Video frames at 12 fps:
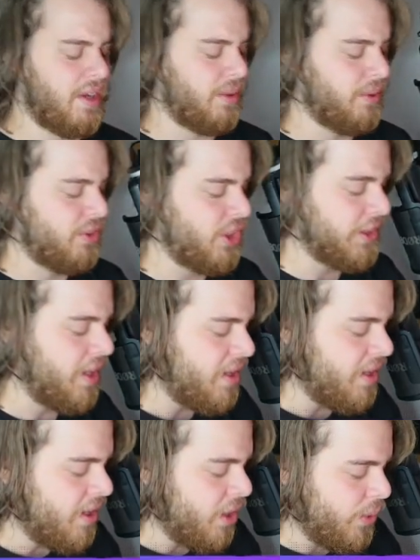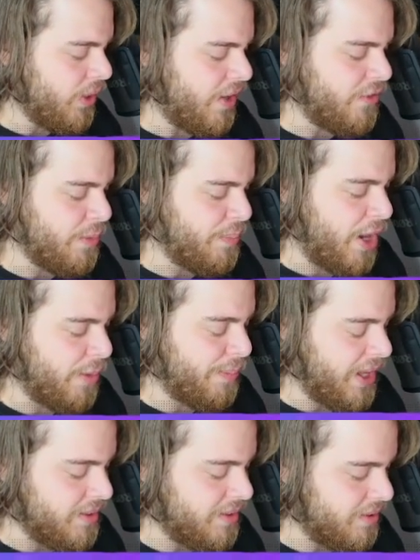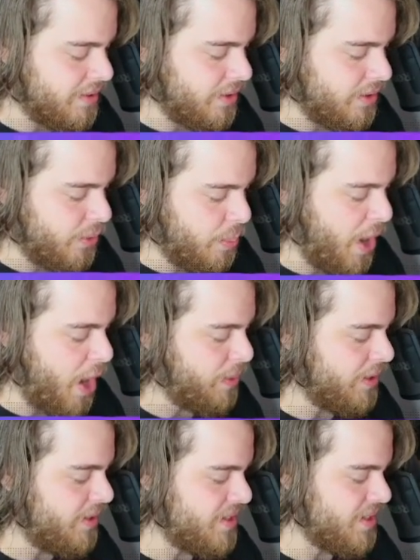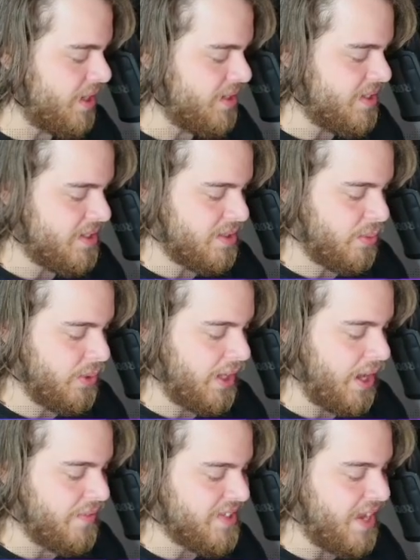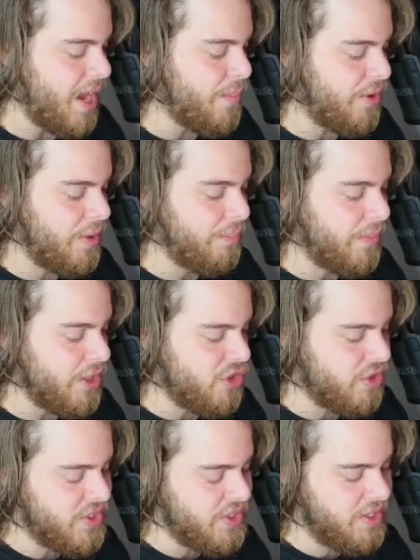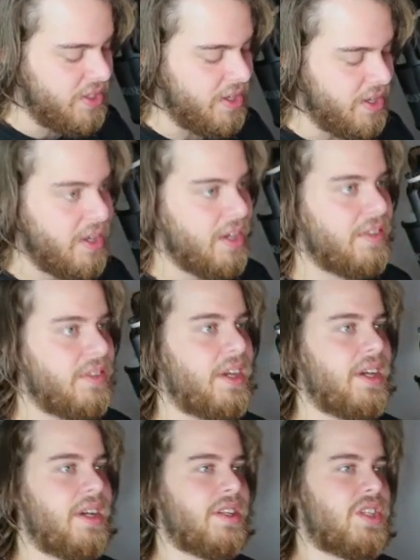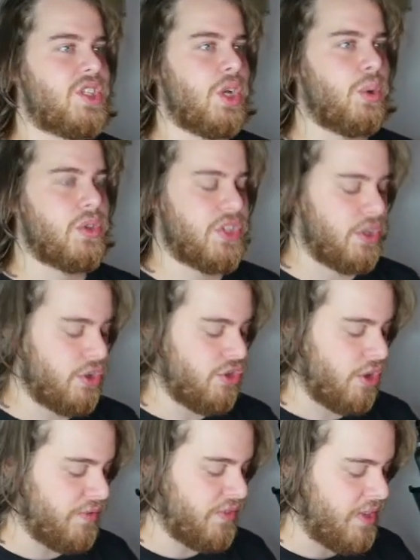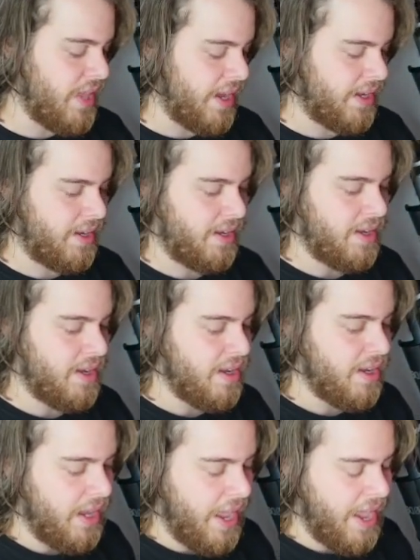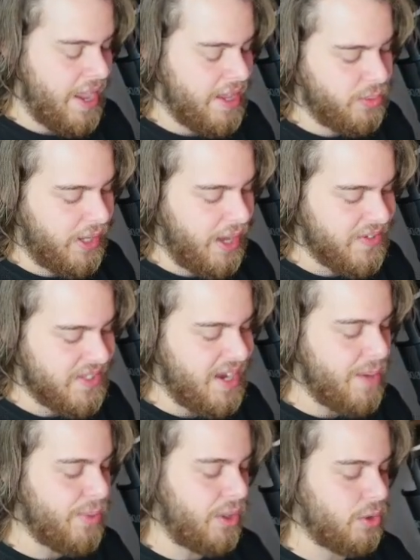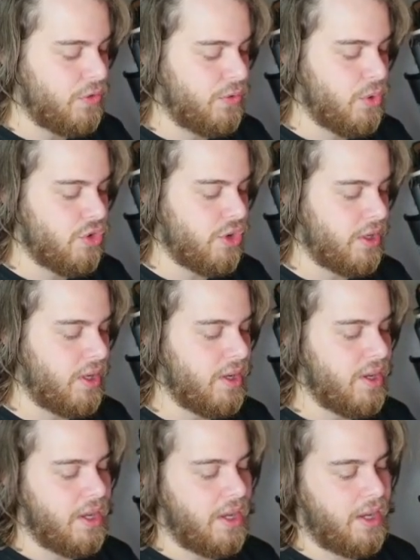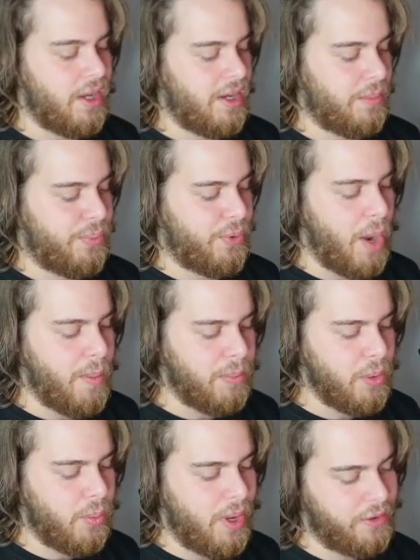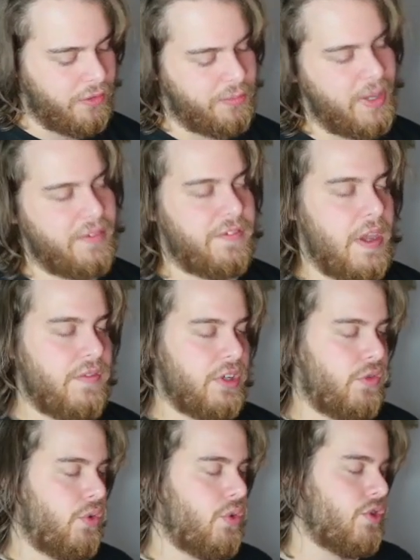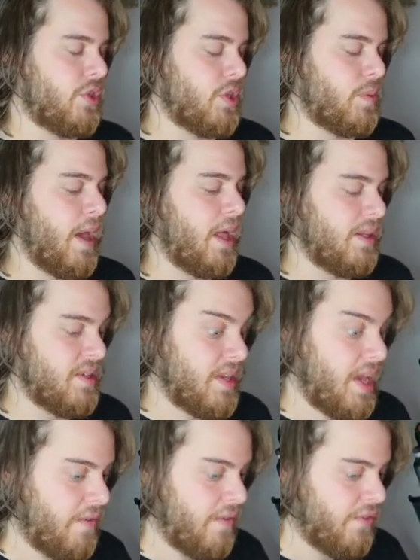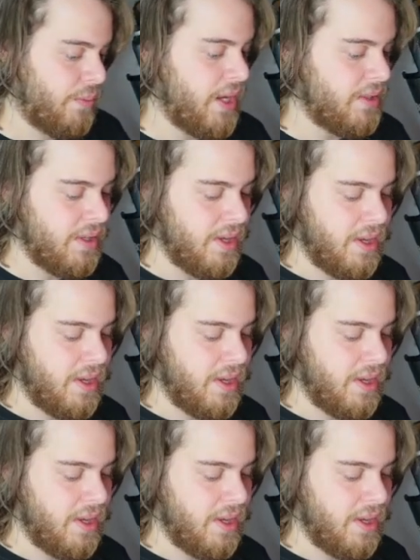Holy shit. We have Repair Plant. Repair Plant is nuts. We have Cyber Emergency, the soul searcher of the deck. And we have Cyberload Fusion, probably one of my favorite fusion spells ever made.